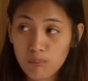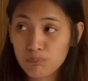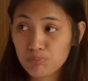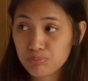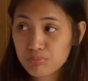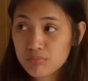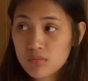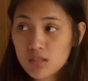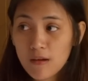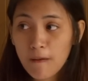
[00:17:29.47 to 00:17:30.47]

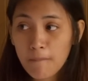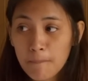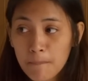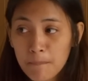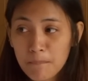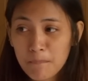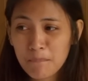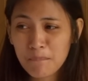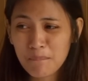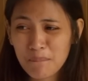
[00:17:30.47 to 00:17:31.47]

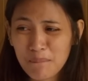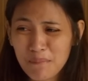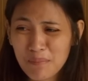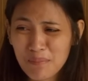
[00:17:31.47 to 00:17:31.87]
(no one is talking)